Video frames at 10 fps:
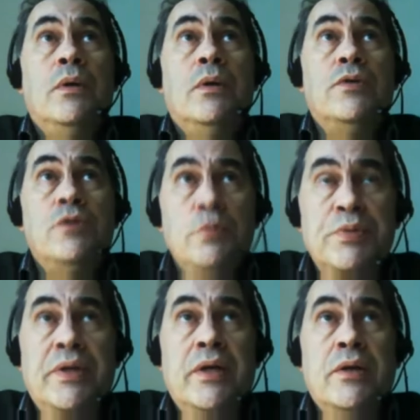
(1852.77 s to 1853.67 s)

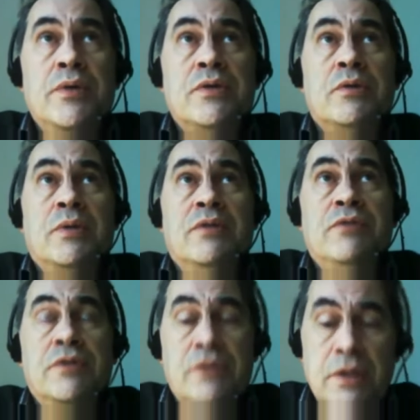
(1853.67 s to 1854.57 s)
superheroes in twenty-first
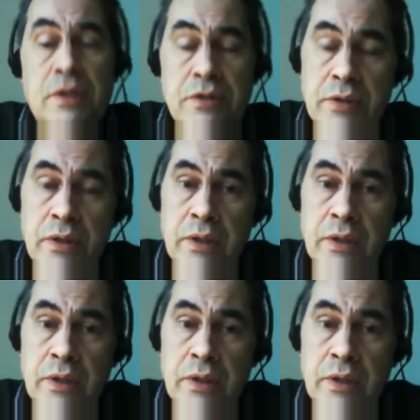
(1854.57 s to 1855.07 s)
century.